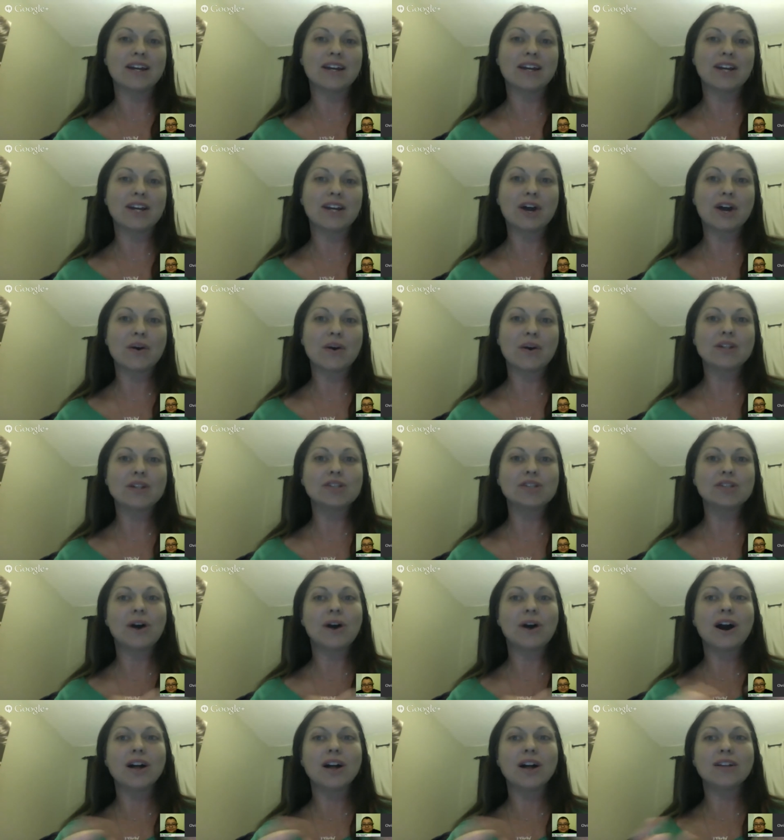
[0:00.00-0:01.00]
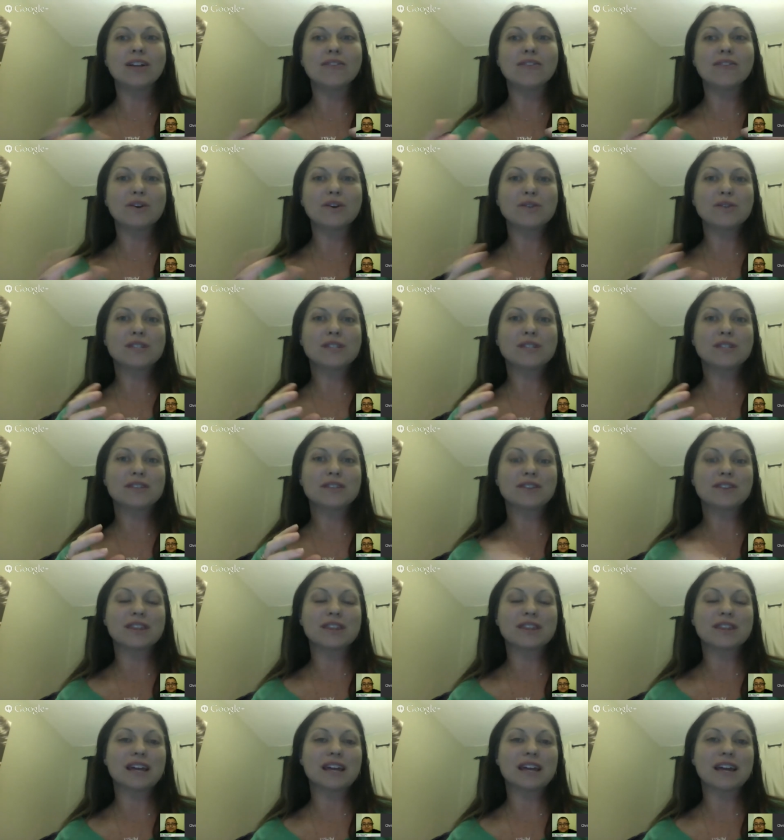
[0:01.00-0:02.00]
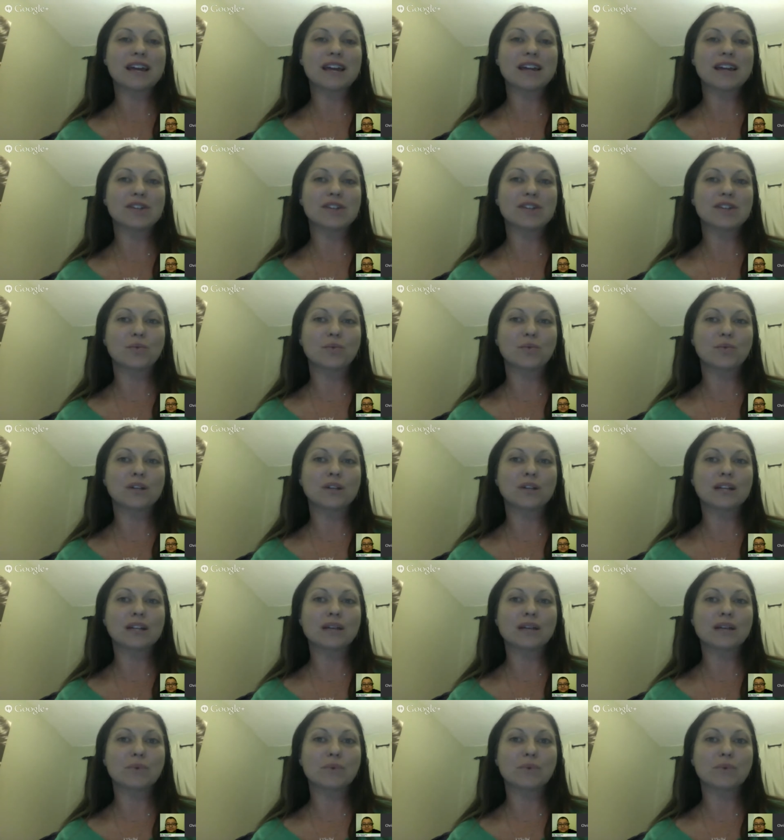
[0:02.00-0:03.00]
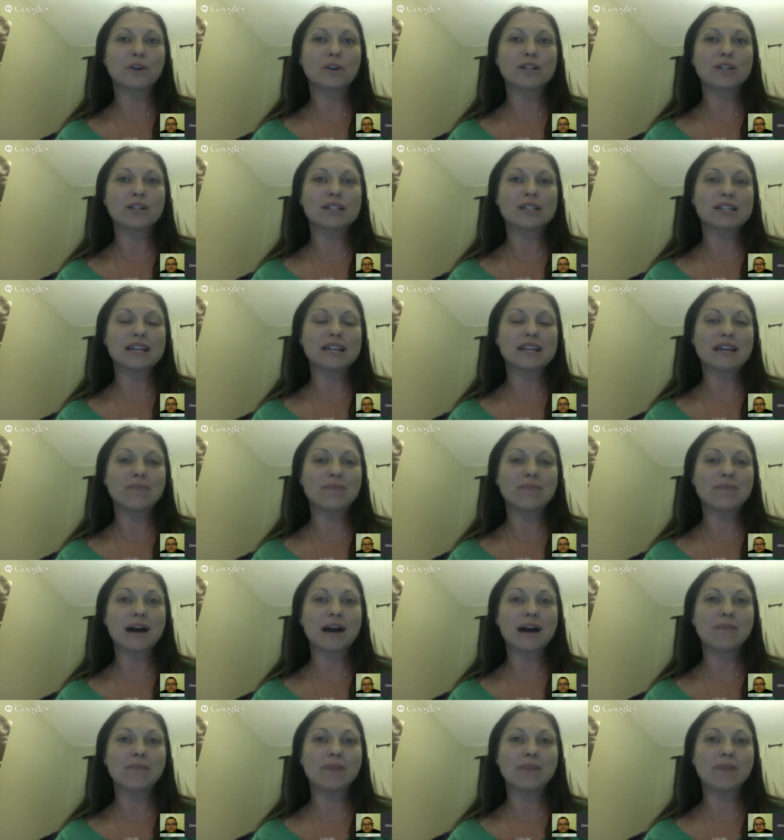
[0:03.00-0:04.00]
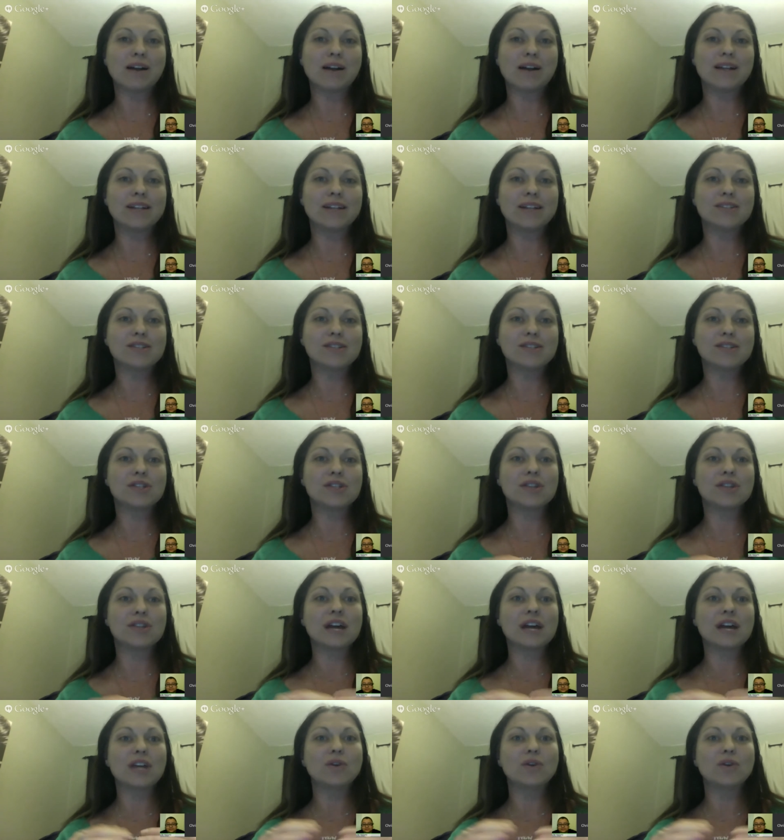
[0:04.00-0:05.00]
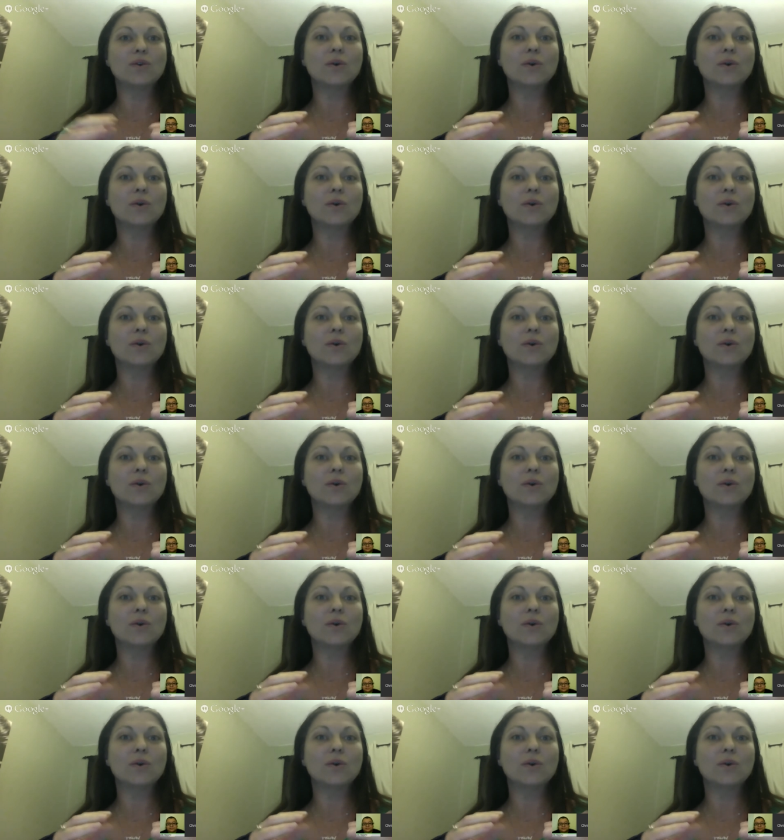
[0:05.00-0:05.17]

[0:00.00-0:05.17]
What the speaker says: you know, and so all of those different things are really important to keep that balance so that you